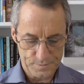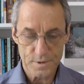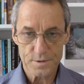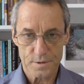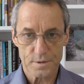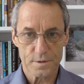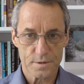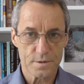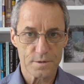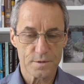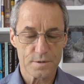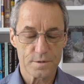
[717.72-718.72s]
just as this
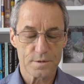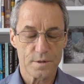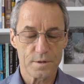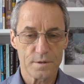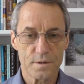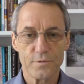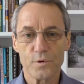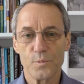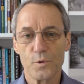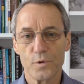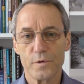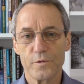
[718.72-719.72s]
is uh, difficult,
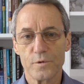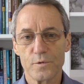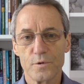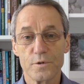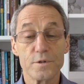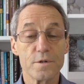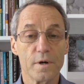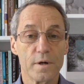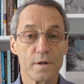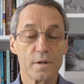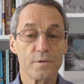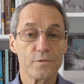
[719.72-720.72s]
more difficult to
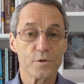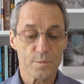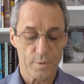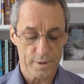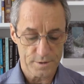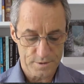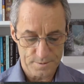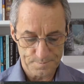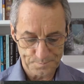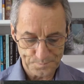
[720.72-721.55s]
design in the first place.